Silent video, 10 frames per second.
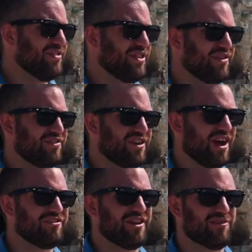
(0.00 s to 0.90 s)
the
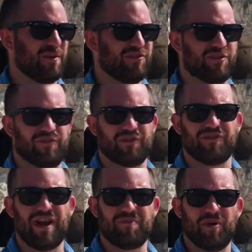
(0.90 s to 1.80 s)
discussion, especially in the
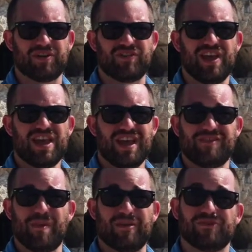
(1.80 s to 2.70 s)
first 5 books,
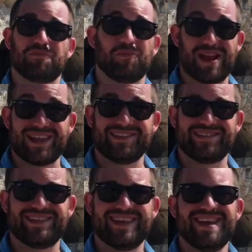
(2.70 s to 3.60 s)
is about
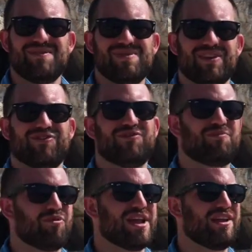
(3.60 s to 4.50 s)
springs, because
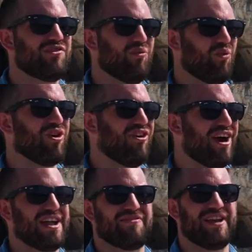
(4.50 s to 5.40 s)
springs were
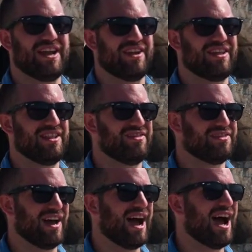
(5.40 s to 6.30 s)
life. And in
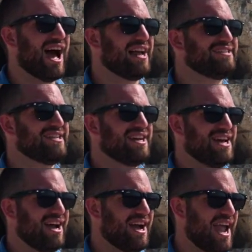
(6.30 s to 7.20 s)
the hot,
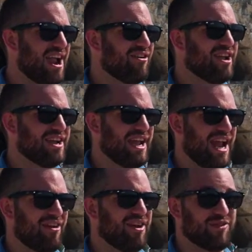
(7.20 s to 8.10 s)
arid
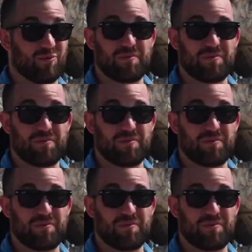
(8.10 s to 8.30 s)
areas